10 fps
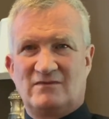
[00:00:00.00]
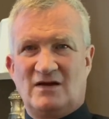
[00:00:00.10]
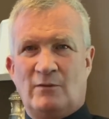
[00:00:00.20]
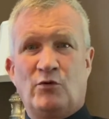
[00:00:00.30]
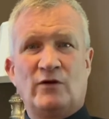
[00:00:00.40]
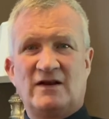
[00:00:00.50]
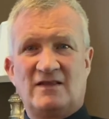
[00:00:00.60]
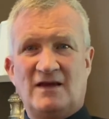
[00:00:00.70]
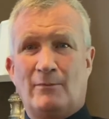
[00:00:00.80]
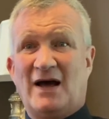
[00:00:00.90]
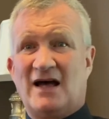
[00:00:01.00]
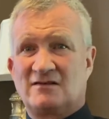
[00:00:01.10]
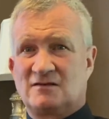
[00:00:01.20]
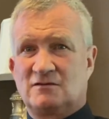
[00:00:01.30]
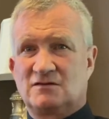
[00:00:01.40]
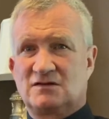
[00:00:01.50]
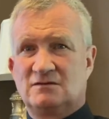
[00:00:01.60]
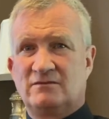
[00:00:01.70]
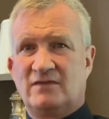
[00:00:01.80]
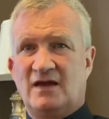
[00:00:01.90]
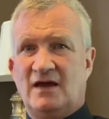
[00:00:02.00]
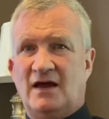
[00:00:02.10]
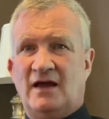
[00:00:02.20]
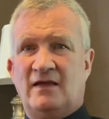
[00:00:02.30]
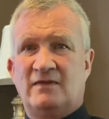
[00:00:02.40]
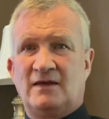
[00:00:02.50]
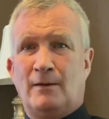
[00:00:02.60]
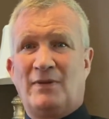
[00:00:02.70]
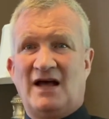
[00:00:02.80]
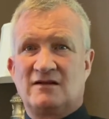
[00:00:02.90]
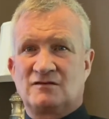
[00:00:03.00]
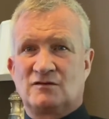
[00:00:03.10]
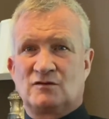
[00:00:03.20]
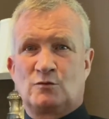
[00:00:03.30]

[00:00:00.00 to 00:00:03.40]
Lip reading: appointed the apostles and the apostles